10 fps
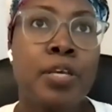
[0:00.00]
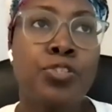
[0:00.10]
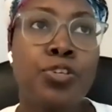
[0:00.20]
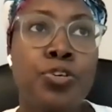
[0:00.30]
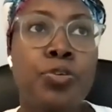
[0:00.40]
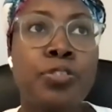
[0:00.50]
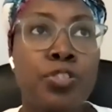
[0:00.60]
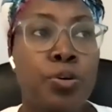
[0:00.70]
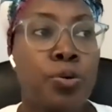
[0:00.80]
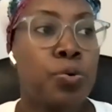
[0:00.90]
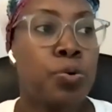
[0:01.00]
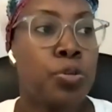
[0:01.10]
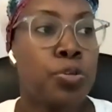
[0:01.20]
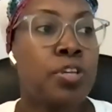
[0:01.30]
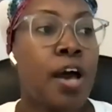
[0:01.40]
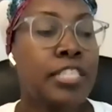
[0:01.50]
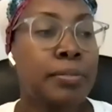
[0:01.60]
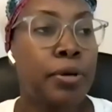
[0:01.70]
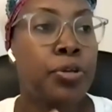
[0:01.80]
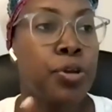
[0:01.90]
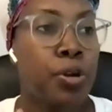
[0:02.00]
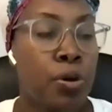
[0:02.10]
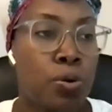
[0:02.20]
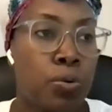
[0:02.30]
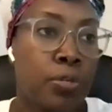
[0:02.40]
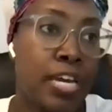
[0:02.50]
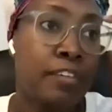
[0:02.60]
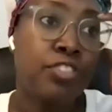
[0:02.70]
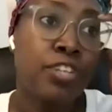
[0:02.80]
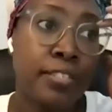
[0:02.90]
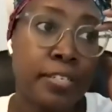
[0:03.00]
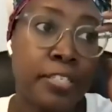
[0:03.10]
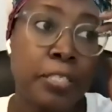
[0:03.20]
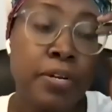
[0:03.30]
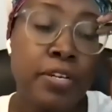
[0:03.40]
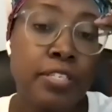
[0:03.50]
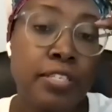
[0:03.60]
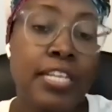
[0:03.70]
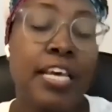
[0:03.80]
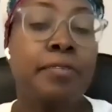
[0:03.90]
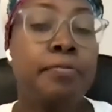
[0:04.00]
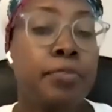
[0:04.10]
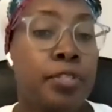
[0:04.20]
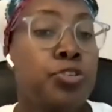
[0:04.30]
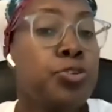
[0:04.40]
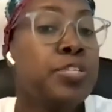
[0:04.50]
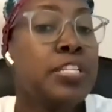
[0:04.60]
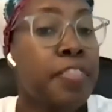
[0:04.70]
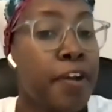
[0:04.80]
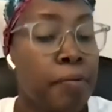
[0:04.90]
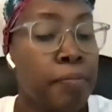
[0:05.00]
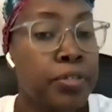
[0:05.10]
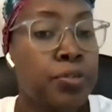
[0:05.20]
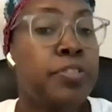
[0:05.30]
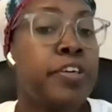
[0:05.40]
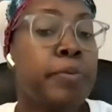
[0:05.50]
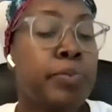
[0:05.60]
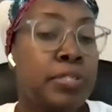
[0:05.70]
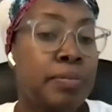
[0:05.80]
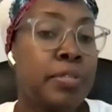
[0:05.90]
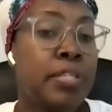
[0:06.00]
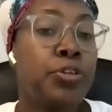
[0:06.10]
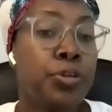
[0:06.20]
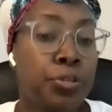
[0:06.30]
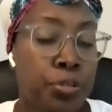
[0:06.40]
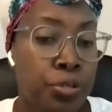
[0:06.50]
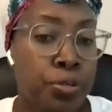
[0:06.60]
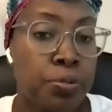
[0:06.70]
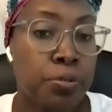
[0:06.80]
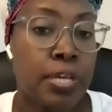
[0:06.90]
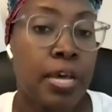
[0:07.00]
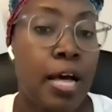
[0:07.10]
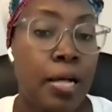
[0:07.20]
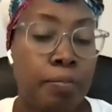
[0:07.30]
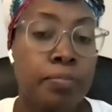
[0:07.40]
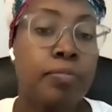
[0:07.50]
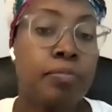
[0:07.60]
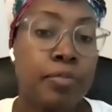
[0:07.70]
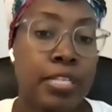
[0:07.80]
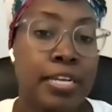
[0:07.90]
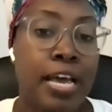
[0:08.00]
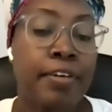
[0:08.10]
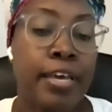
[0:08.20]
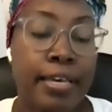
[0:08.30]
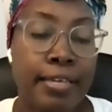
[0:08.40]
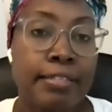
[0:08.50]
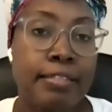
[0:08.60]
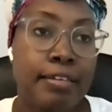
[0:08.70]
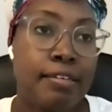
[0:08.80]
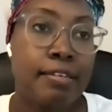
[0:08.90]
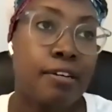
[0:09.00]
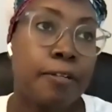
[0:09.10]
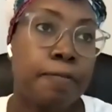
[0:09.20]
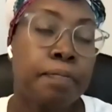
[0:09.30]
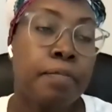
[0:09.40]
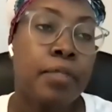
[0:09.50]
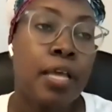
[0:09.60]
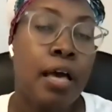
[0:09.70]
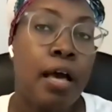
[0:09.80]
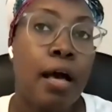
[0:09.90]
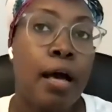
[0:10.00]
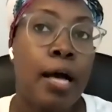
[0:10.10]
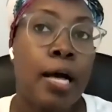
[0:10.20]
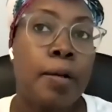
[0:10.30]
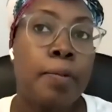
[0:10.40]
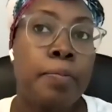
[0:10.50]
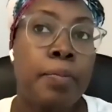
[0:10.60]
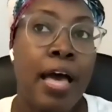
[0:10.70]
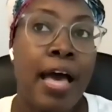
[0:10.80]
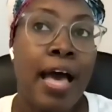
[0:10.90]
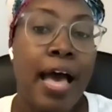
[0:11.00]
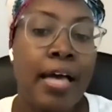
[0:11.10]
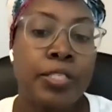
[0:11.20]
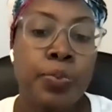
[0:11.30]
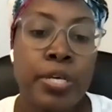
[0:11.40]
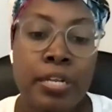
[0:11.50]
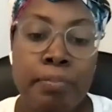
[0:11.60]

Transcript: so you so you talked about your own kind of childhood experiences and then using therapy. So therapy was something that you used to help to navigate and to heal. Um, as we let